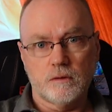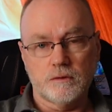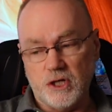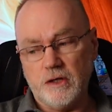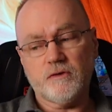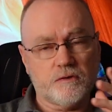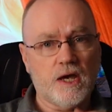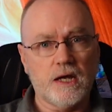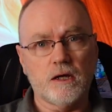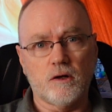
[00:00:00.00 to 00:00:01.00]
Jesus
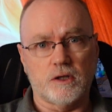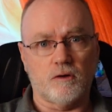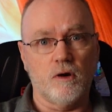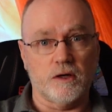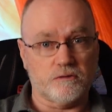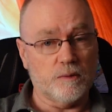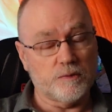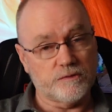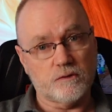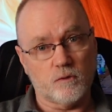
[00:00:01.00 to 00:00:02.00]
hanging on the cross
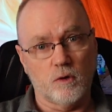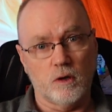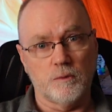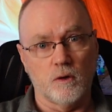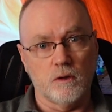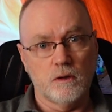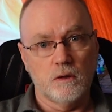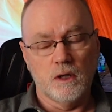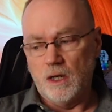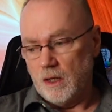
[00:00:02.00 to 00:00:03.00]
represents a wormhole.
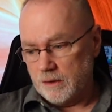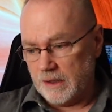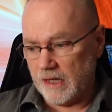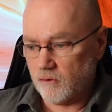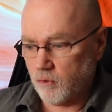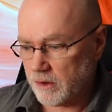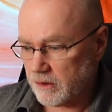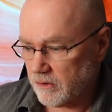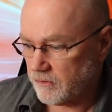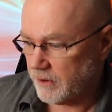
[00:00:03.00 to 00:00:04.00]
That is
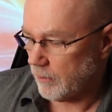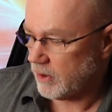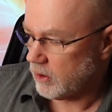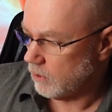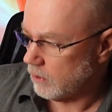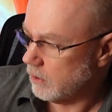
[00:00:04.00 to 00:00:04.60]
what this WMW